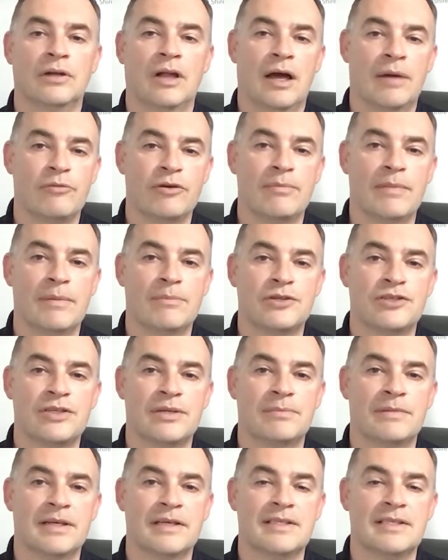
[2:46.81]
library
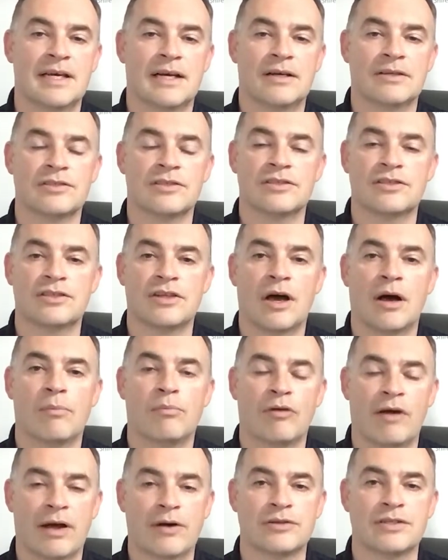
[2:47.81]
membership details and start
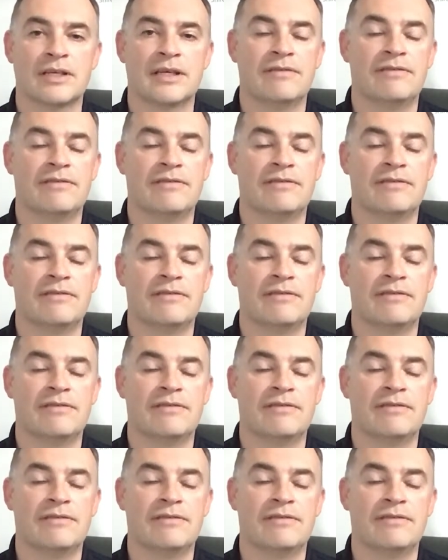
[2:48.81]
browsing.